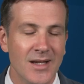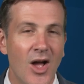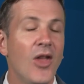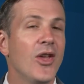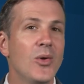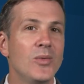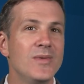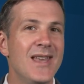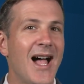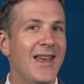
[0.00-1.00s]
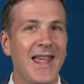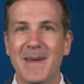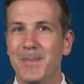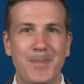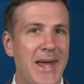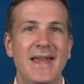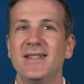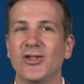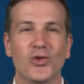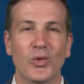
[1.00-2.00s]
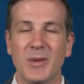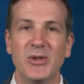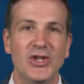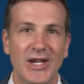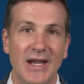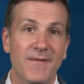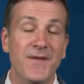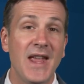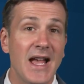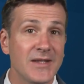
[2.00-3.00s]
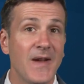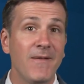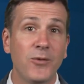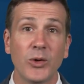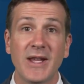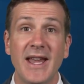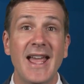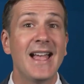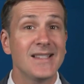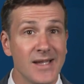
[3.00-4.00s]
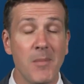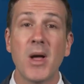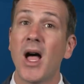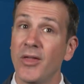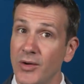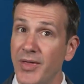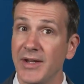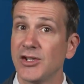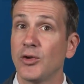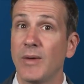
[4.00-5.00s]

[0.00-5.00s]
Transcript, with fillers: Although not a pain-destroying machine, VX548 has some other things to